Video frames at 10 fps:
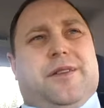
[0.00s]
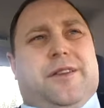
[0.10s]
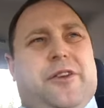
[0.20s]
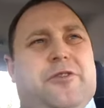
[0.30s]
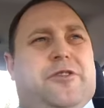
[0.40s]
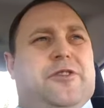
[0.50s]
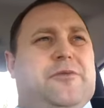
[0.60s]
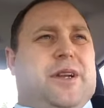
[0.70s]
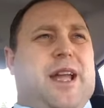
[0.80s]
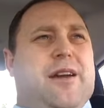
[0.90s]
the
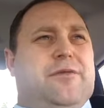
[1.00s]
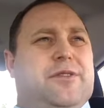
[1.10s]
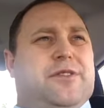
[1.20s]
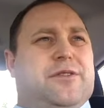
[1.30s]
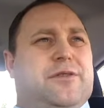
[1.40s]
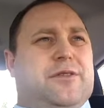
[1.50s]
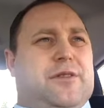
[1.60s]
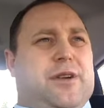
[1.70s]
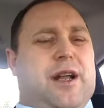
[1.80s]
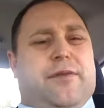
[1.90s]
YouTube accounts
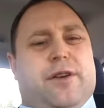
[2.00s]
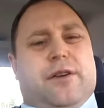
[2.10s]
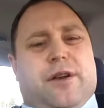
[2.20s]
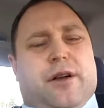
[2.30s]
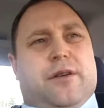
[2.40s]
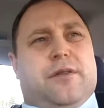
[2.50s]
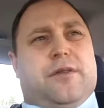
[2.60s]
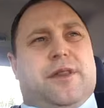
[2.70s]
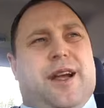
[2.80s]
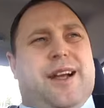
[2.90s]
or whatever, or
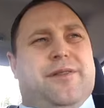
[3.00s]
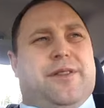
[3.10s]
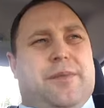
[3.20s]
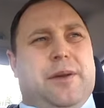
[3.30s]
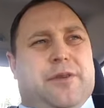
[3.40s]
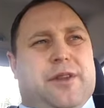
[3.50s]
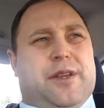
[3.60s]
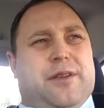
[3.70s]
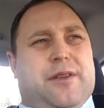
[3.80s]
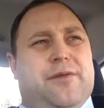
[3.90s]
that have the people
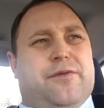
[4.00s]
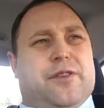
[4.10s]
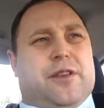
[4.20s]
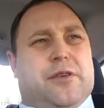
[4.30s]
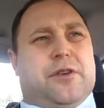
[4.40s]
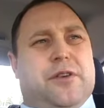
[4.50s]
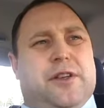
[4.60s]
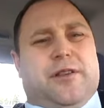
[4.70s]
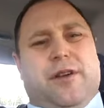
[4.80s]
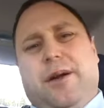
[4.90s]
that live for the Lord and
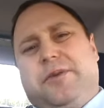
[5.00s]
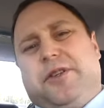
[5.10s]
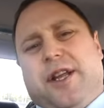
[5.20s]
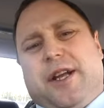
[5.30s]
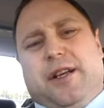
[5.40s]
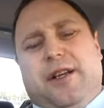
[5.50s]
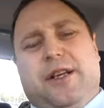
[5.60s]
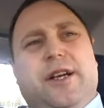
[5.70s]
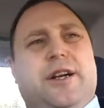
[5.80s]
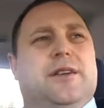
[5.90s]
their rapture taken out
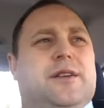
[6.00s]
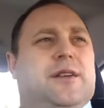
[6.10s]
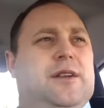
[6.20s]
of here,